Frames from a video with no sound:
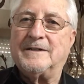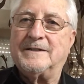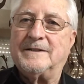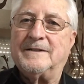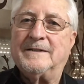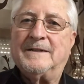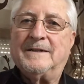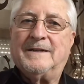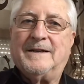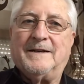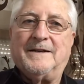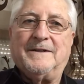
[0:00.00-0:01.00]
And
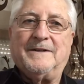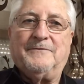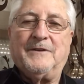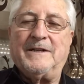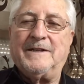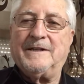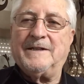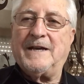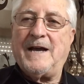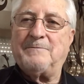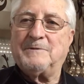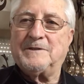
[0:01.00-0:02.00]
if anything
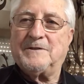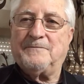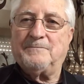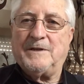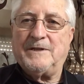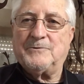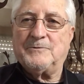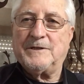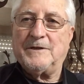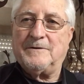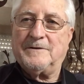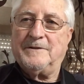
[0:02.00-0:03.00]
happens as a
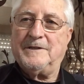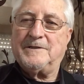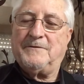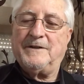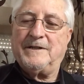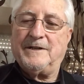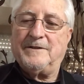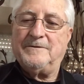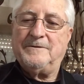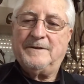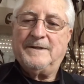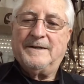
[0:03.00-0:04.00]
result of this
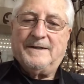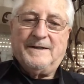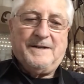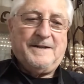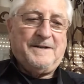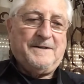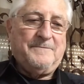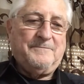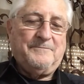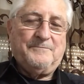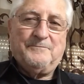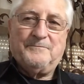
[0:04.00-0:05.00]
video,
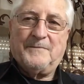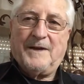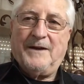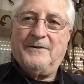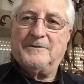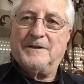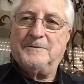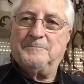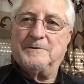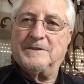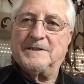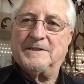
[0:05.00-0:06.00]
I would
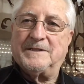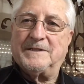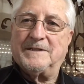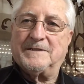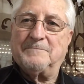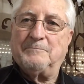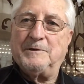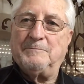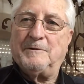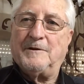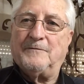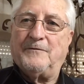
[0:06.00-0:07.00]
hope that it sets some
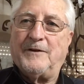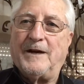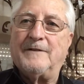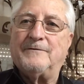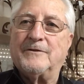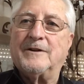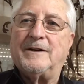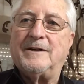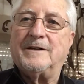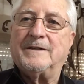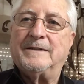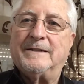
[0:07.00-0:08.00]
people on fire for
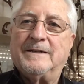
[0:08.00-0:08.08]
God.